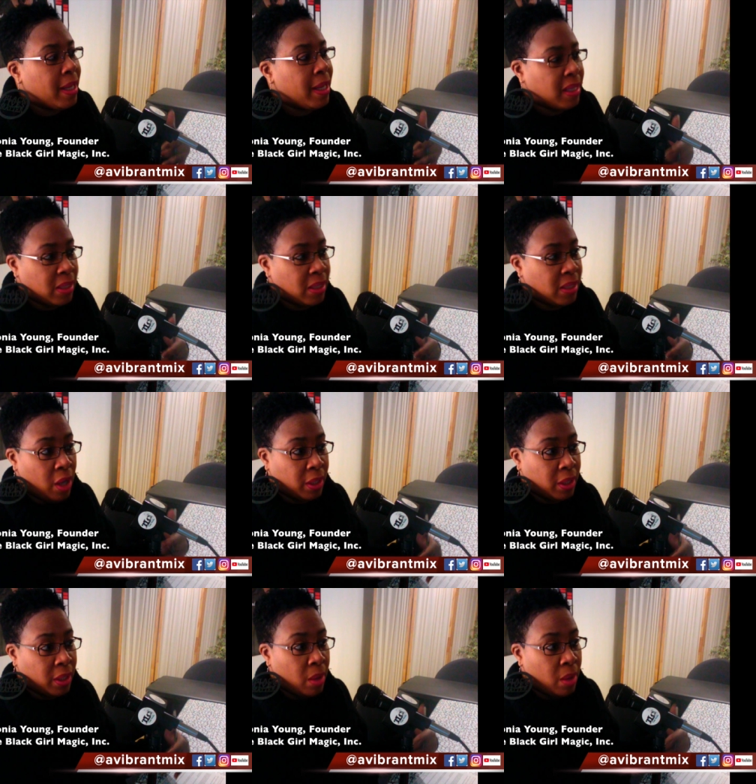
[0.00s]
it's
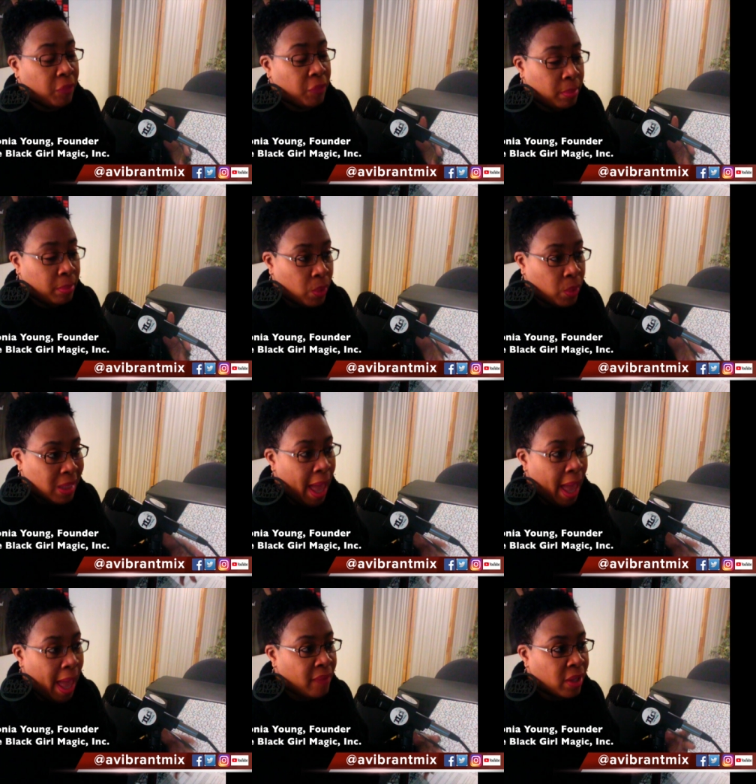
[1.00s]
uncomfortable to
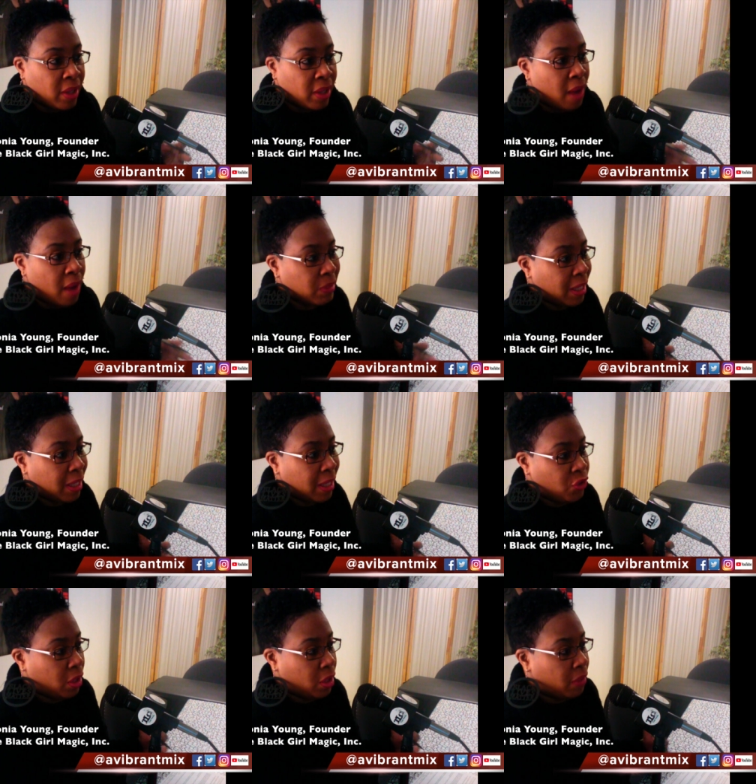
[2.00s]
have the
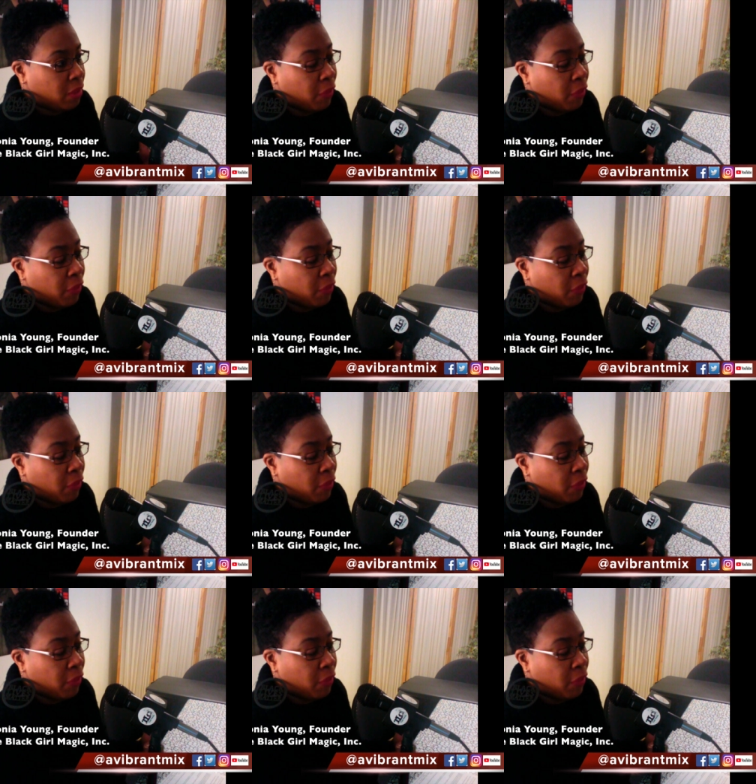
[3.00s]
conversation